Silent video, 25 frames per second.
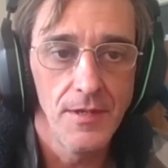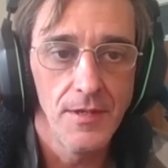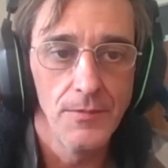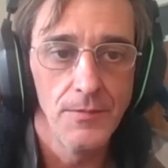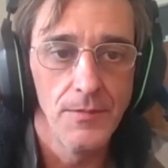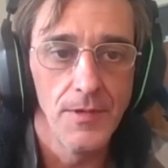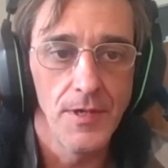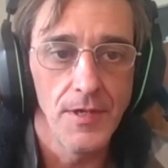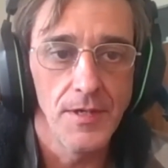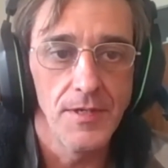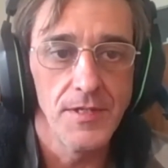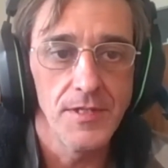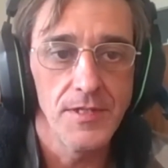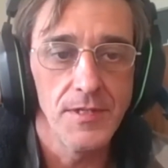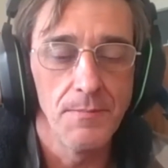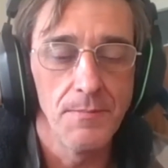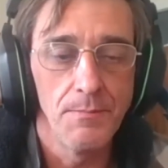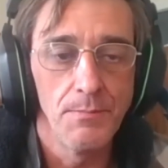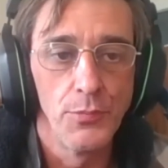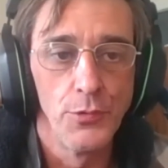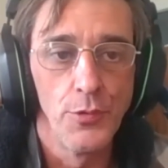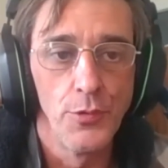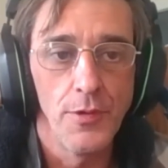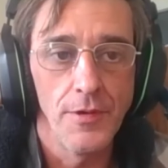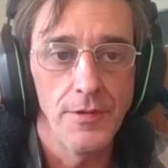What is
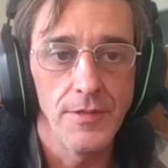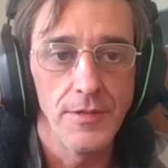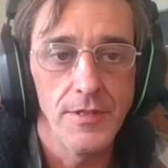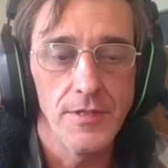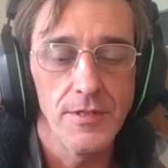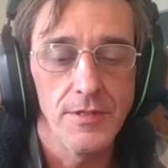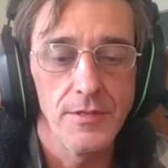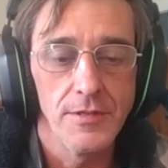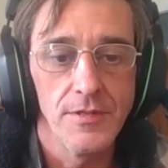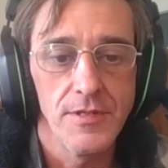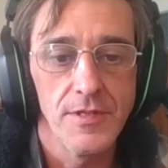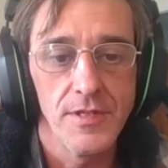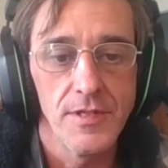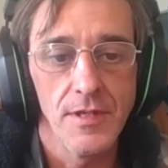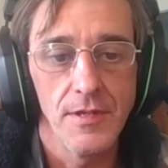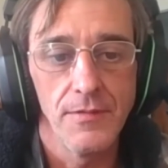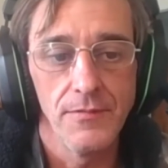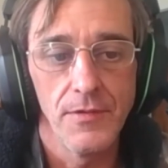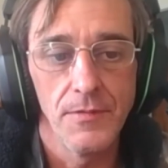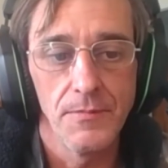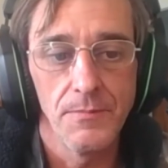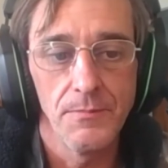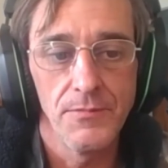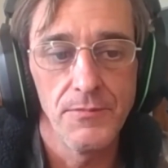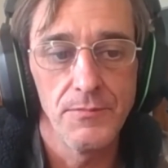important is to see
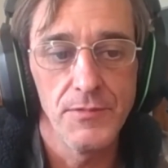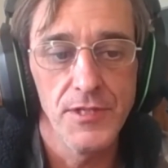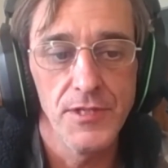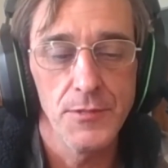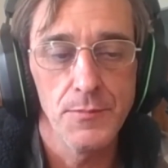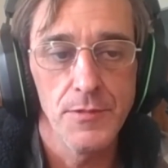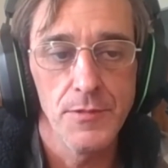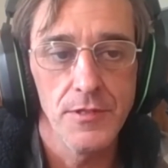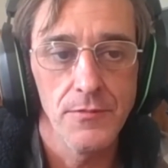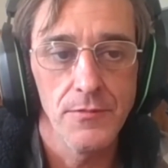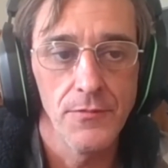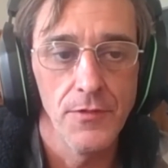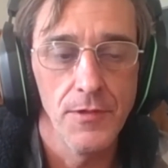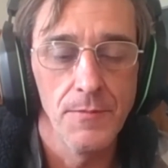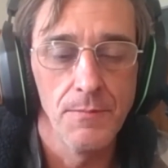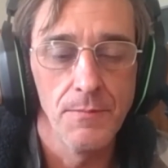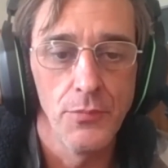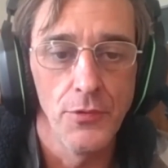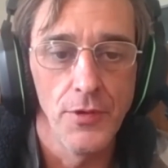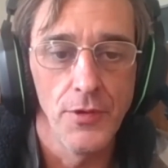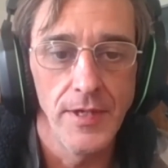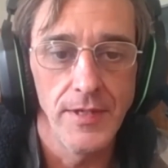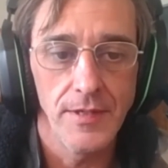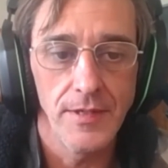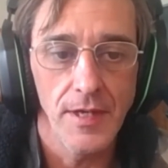the specific
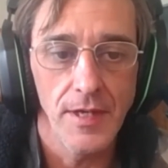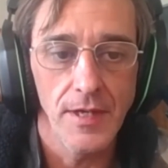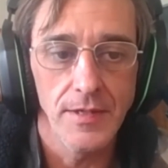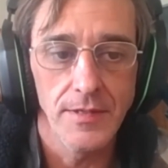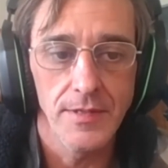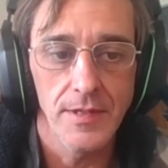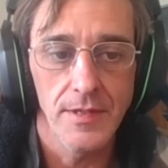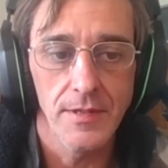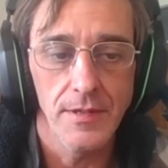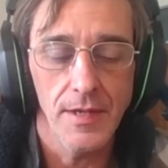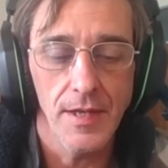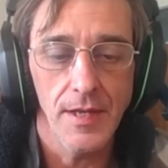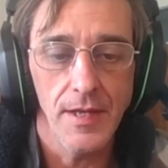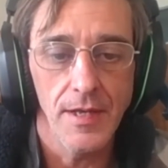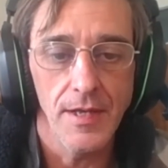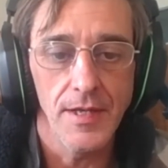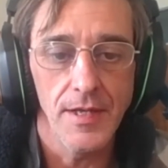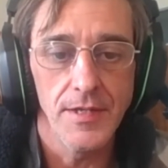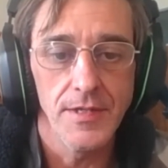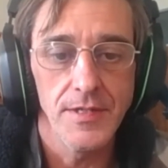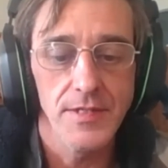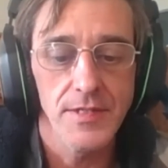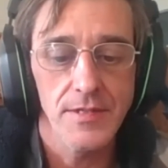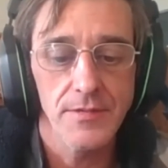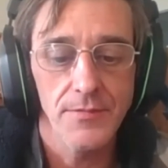point data
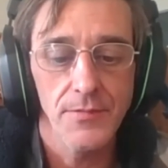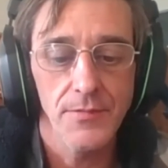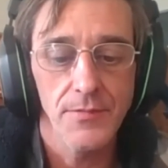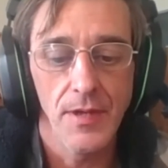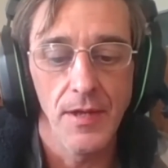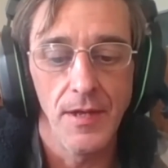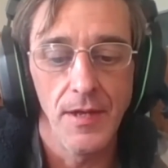as